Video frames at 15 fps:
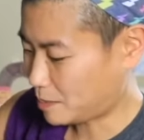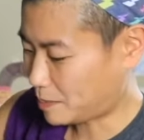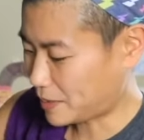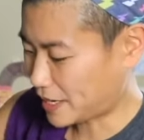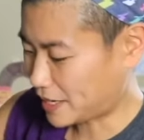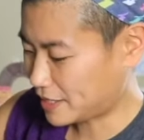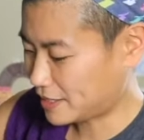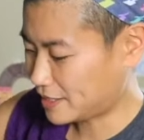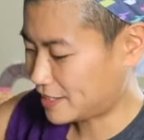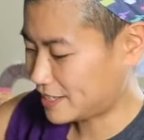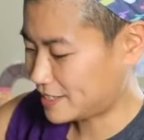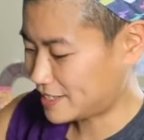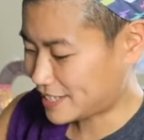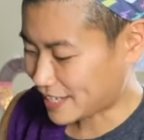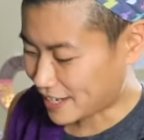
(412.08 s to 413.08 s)
But the
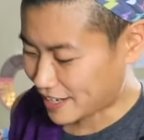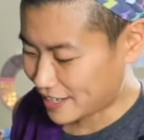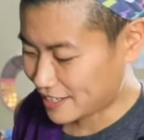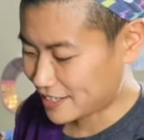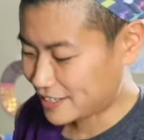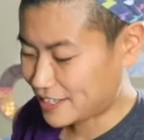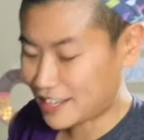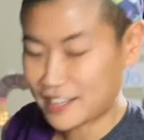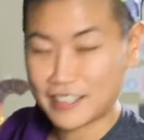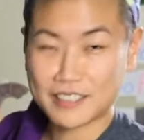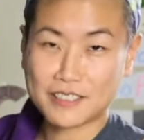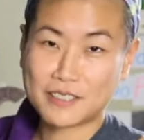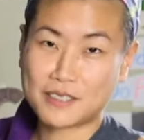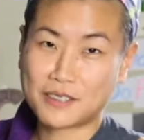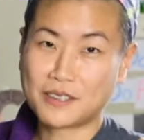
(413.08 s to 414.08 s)
day that they
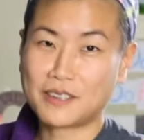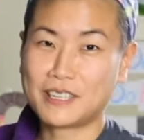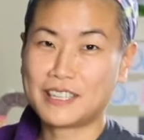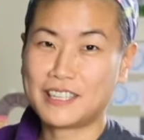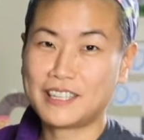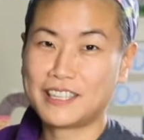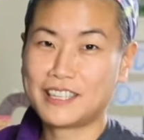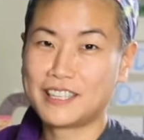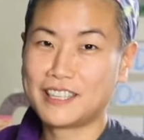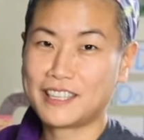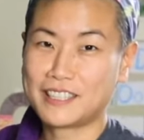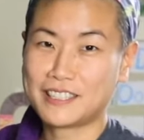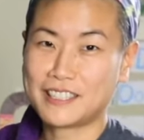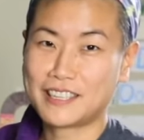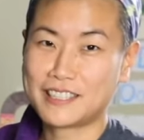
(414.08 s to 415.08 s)
can start eating
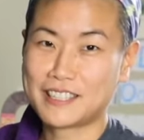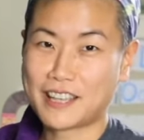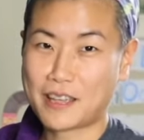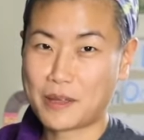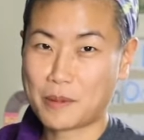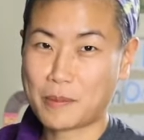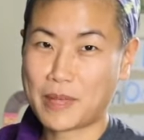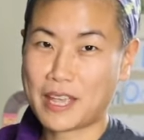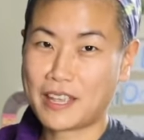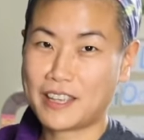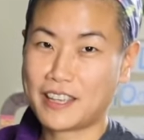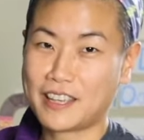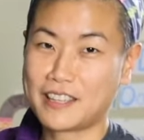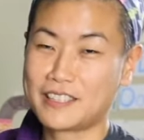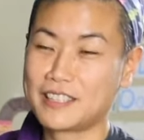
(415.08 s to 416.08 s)
things like scallion
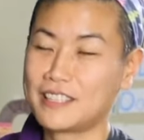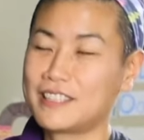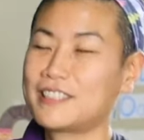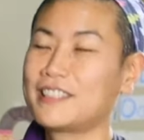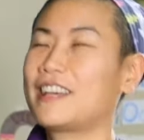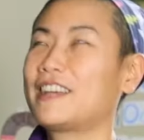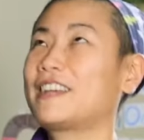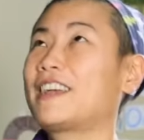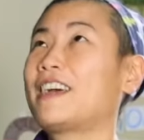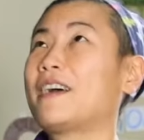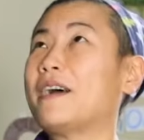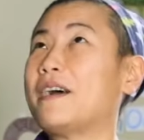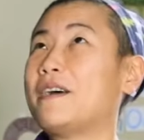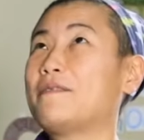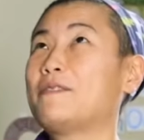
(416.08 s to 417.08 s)
pancakes is like
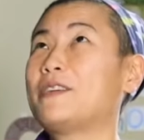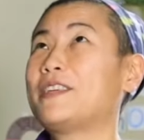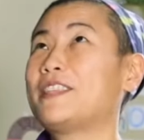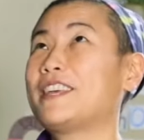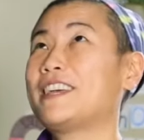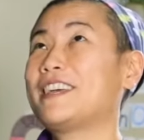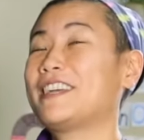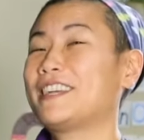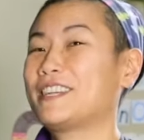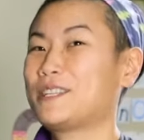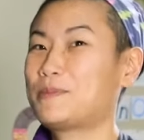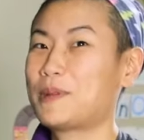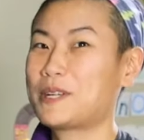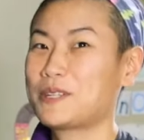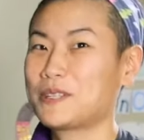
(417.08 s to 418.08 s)
everything,
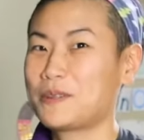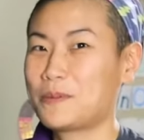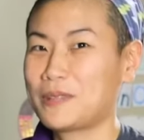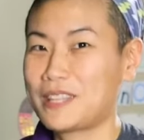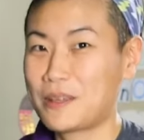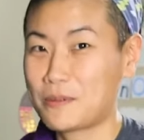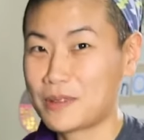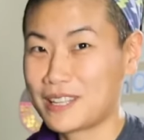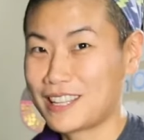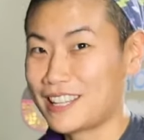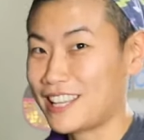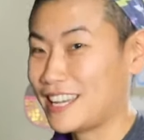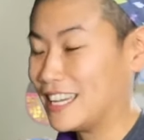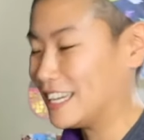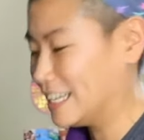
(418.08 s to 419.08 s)
especially when they really
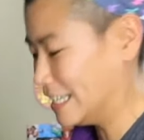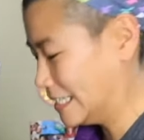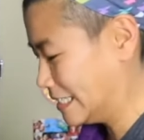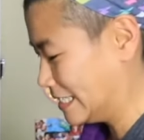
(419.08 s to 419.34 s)
like it.